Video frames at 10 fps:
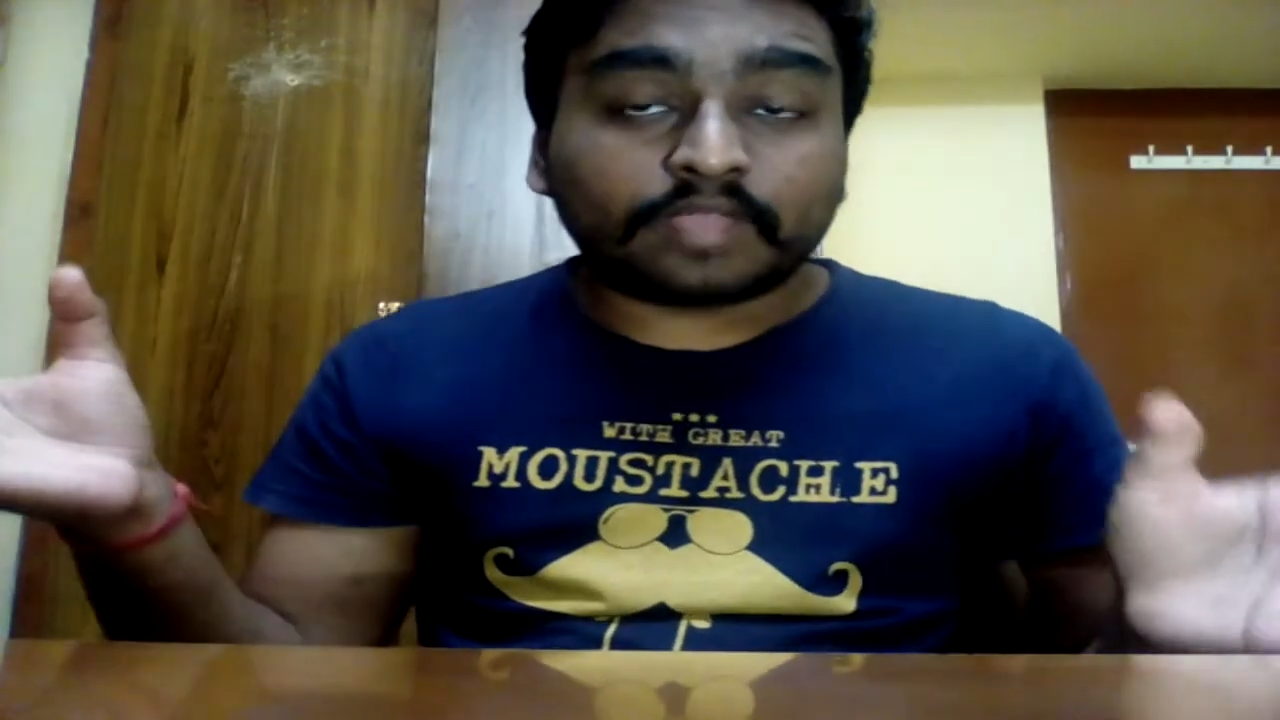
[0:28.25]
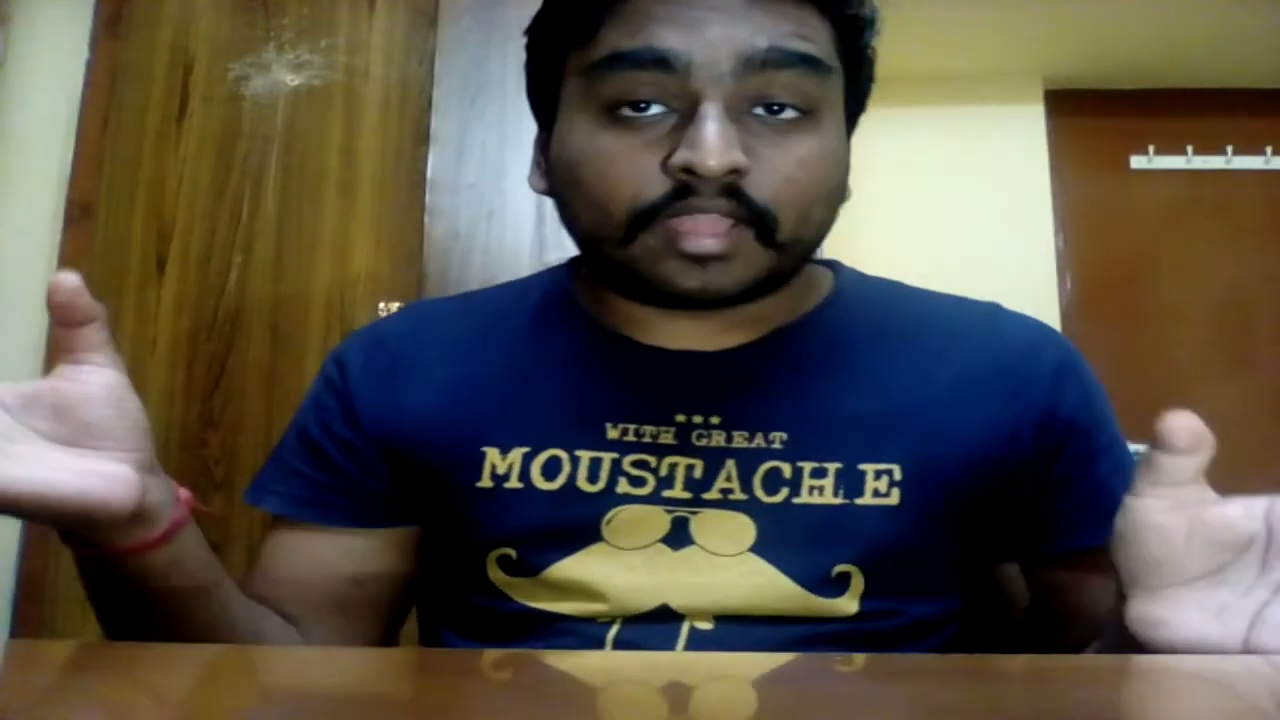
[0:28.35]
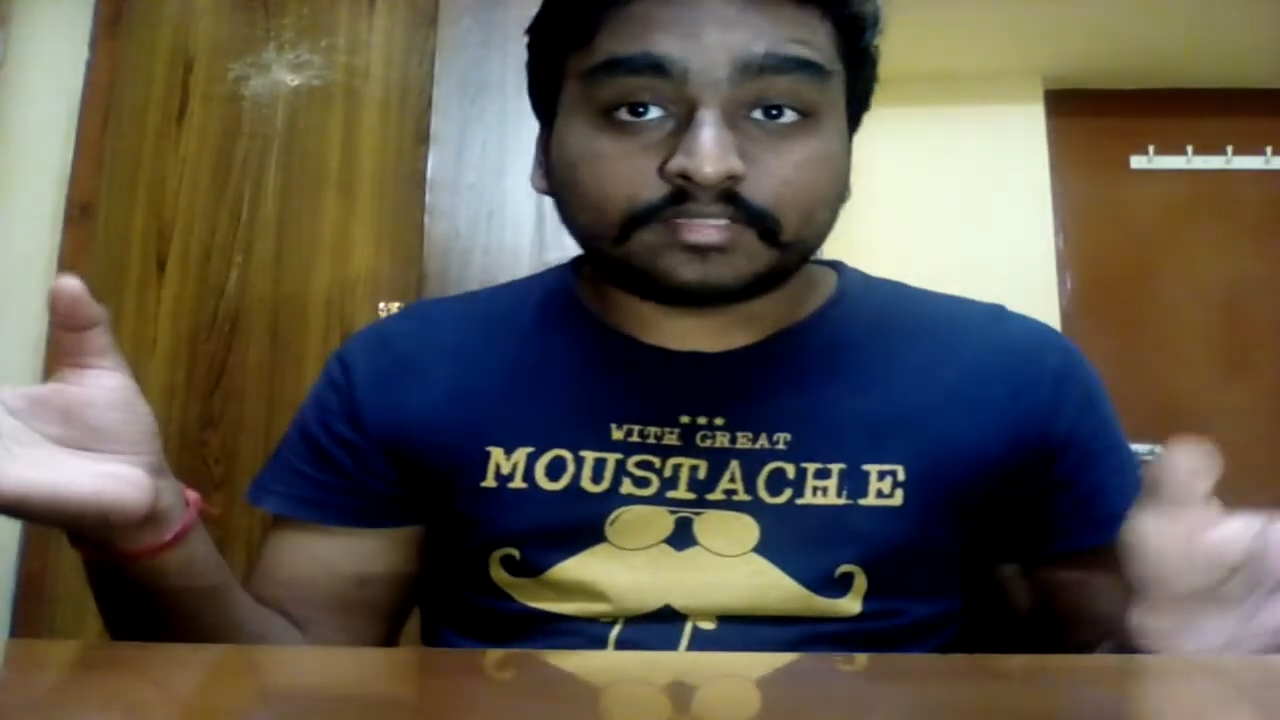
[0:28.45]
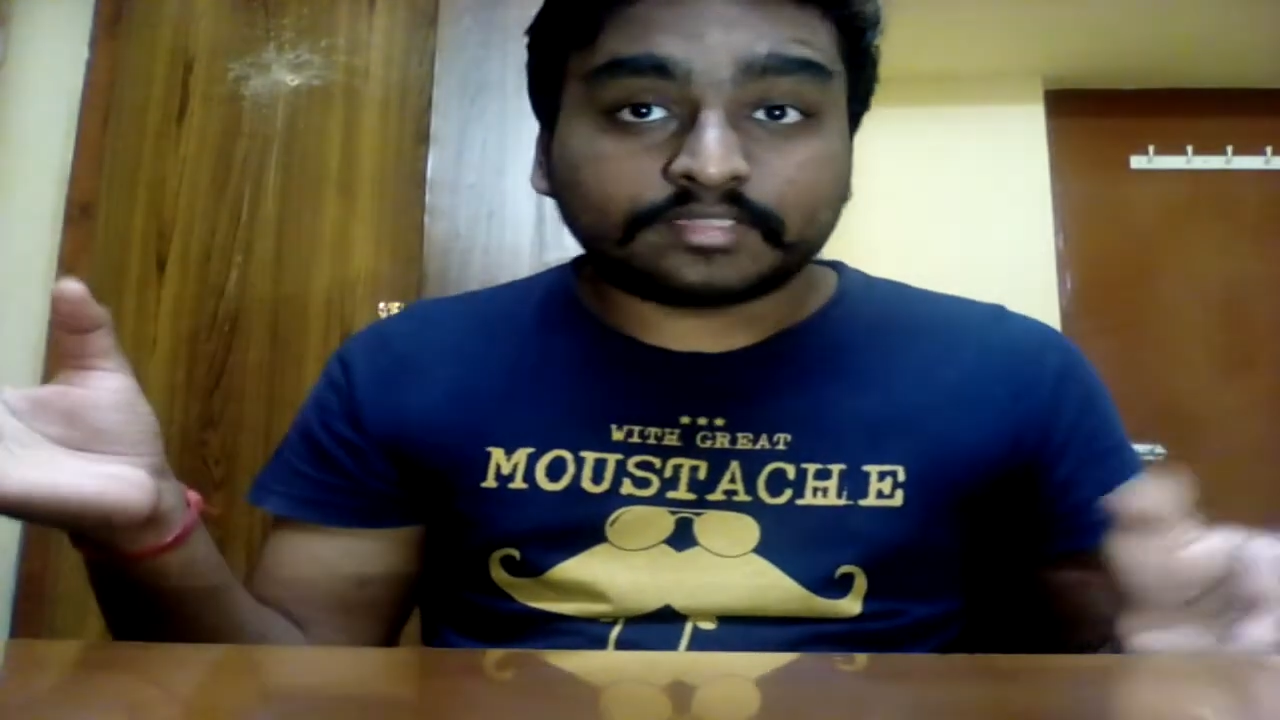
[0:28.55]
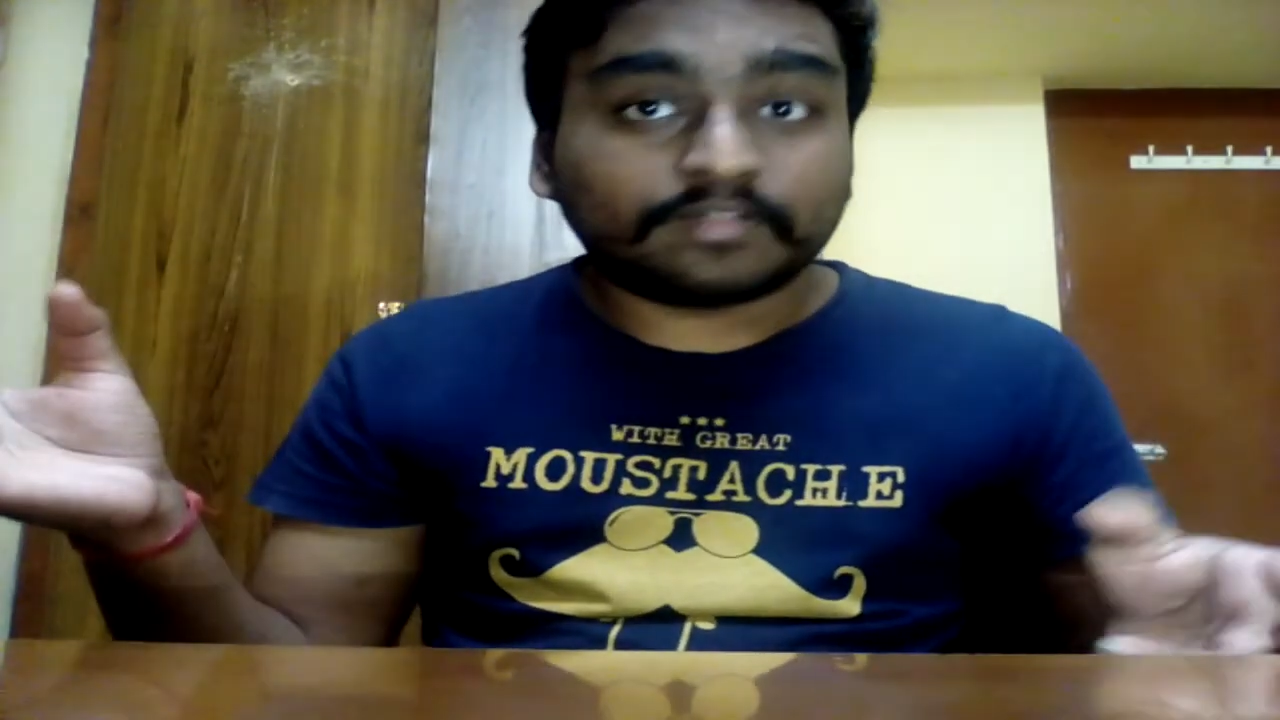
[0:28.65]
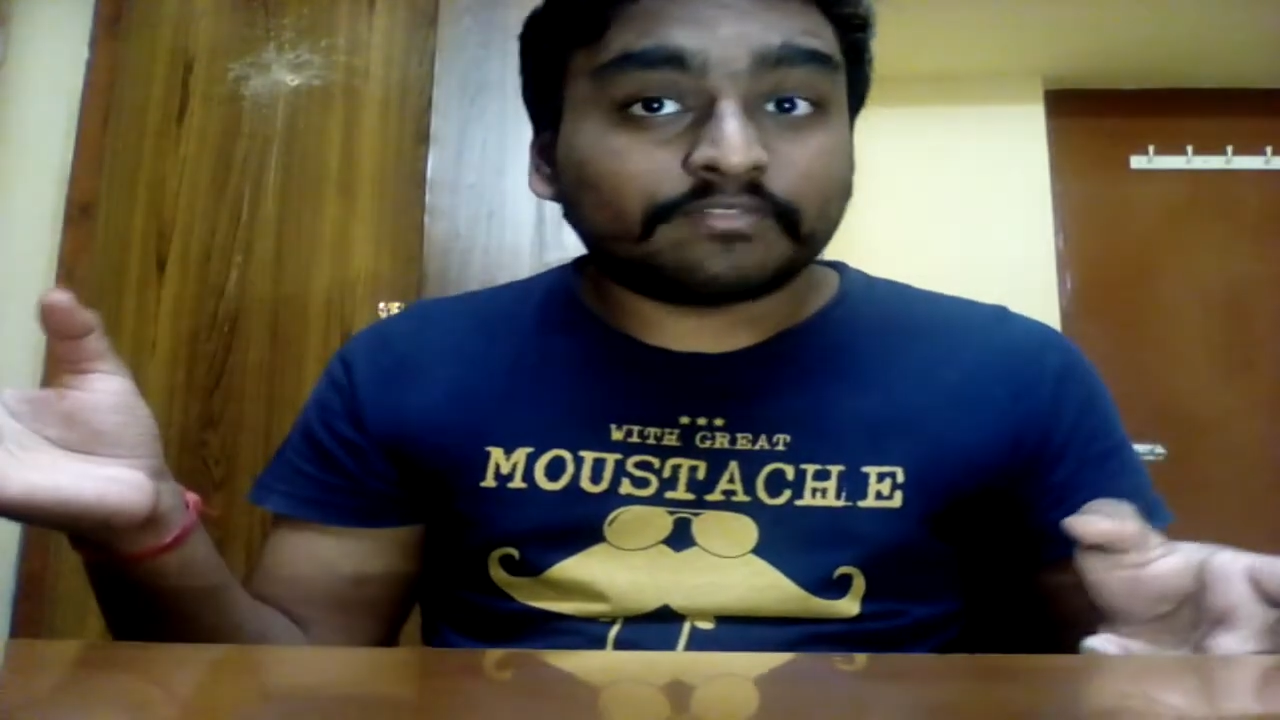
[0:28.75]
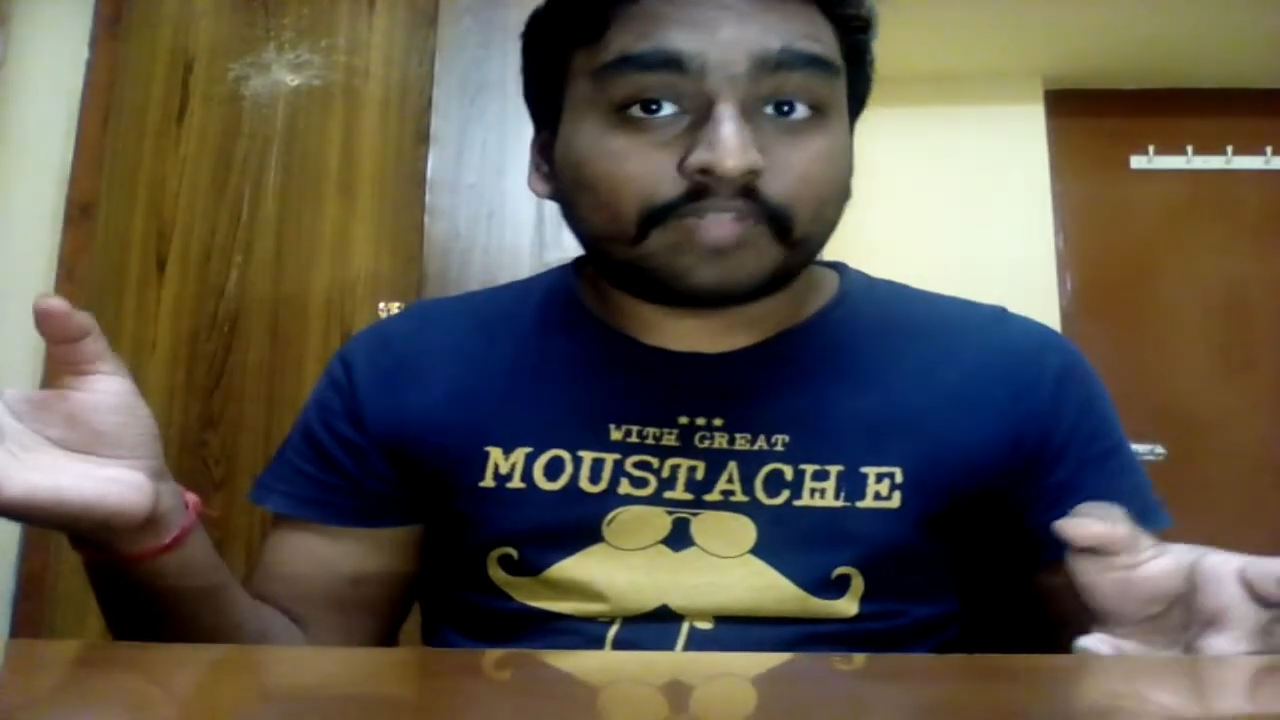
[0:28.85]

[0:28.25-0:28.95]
miners didn't